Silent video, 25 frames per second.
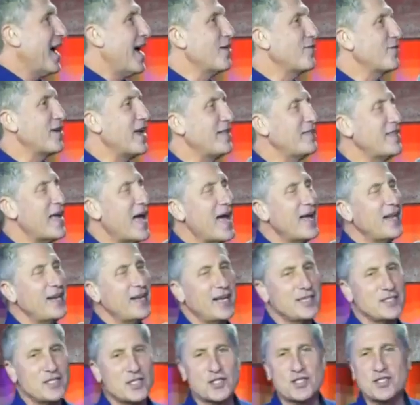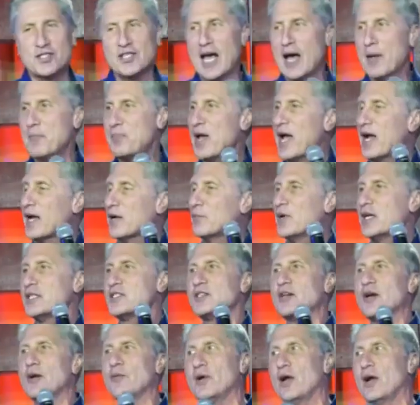I read that, and I just sat back in my
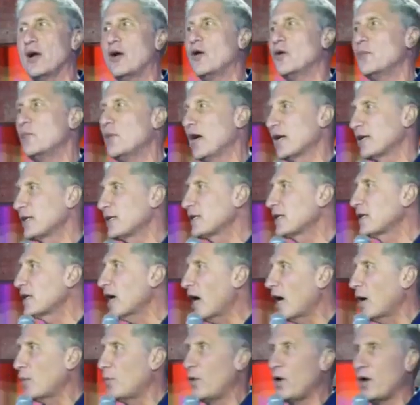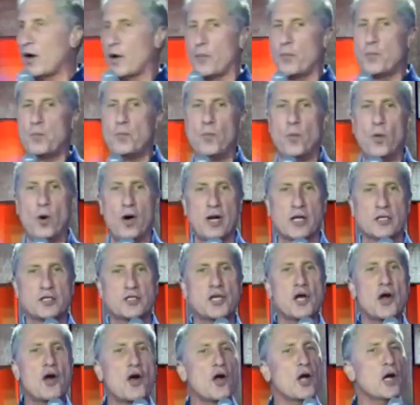chair and went, oh, my God, what a
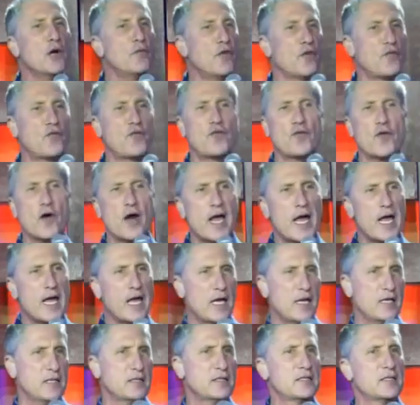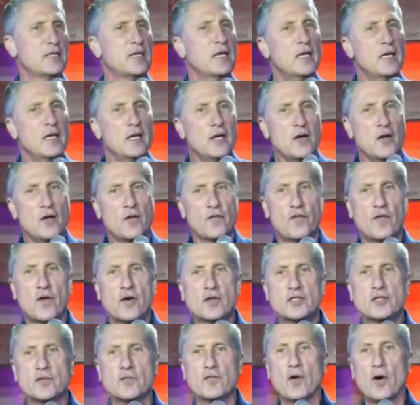turn of a phrase.
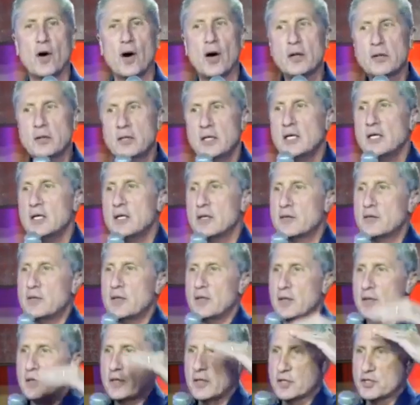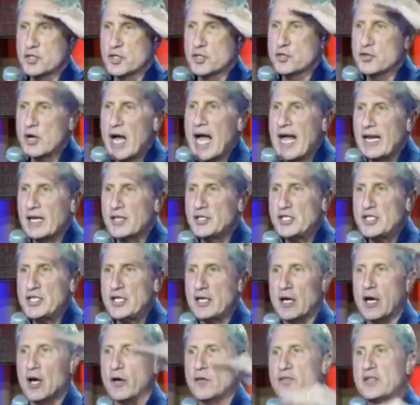First of all, the
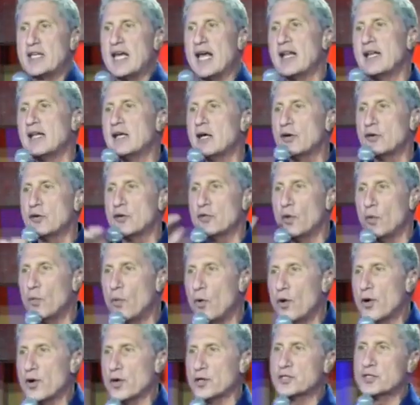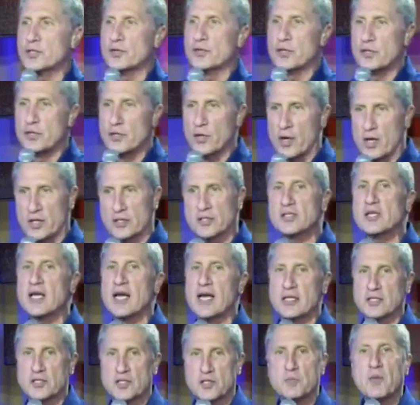strategy of getting under the water so the dogs
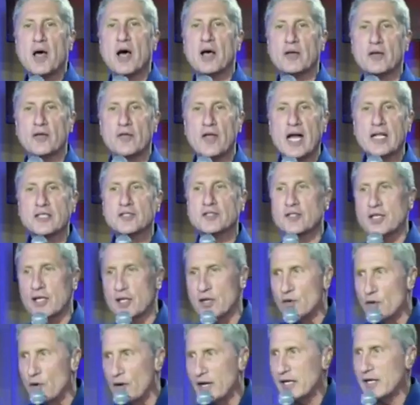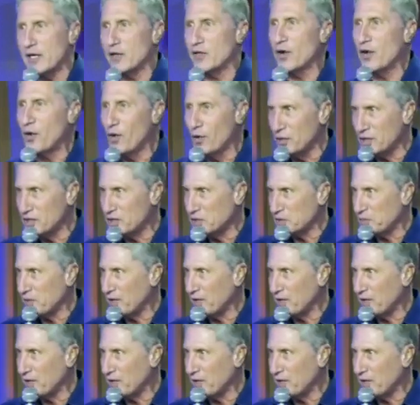can't smell you, that's the anointing of the Holy